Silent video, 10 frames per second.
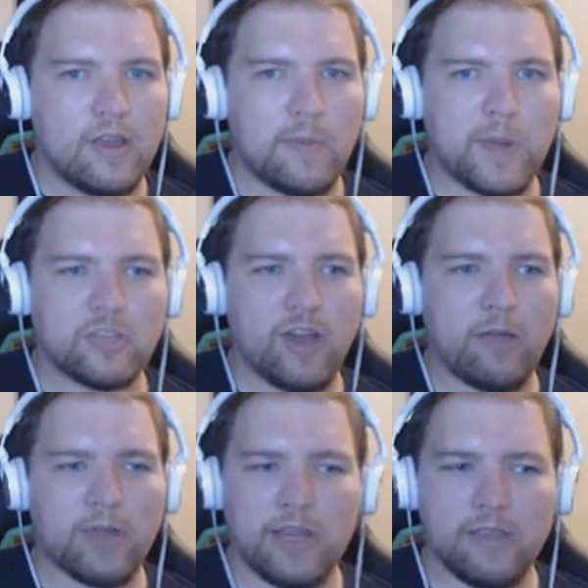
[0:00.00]
I'm not sure
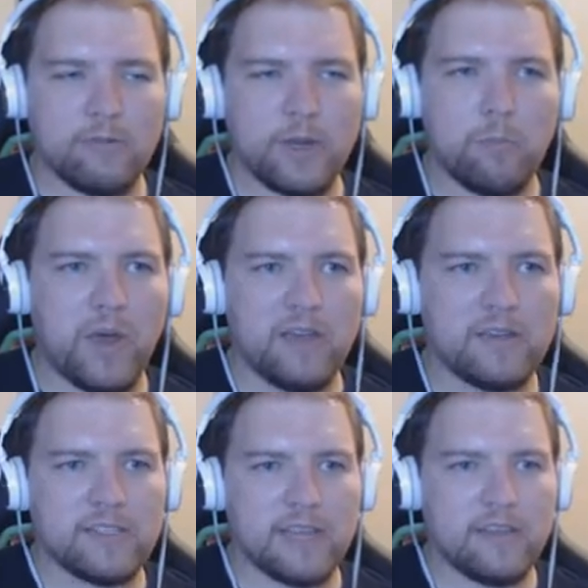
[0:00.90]
how we're going to get rid of
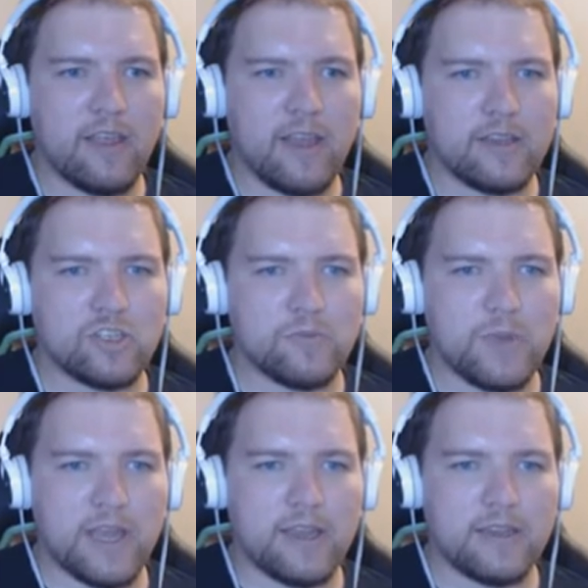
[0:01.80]
bugs at lunch,
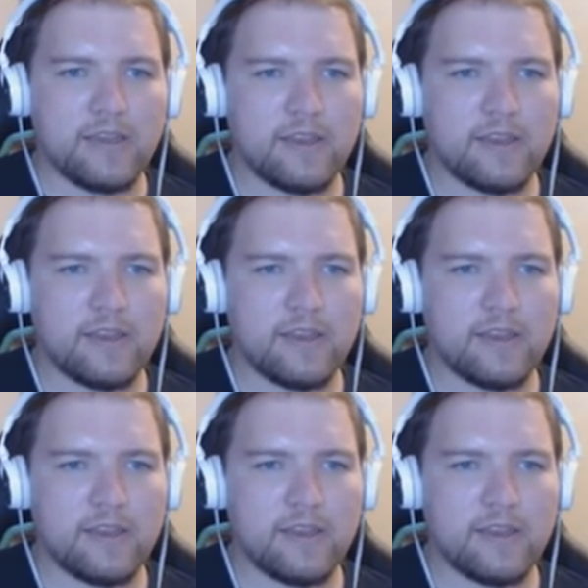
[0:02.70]
but...